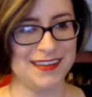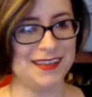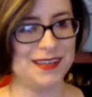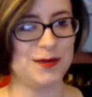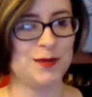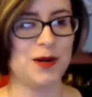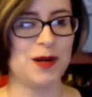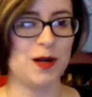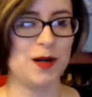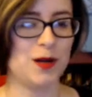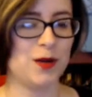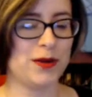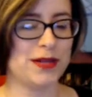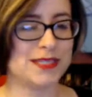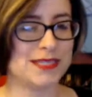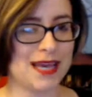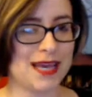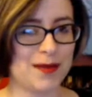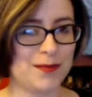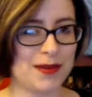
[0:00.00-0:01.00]
We're always
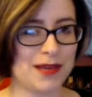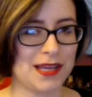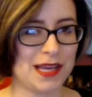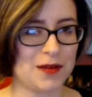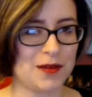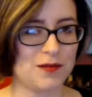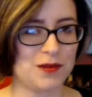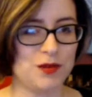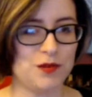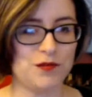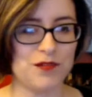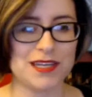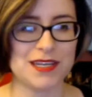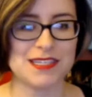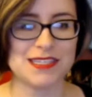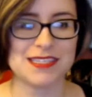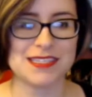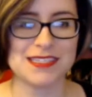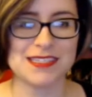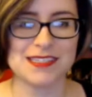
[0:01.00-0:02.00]
happy to have new
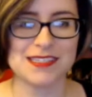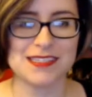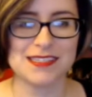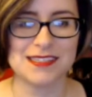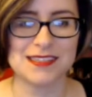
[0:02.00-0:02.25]
faces.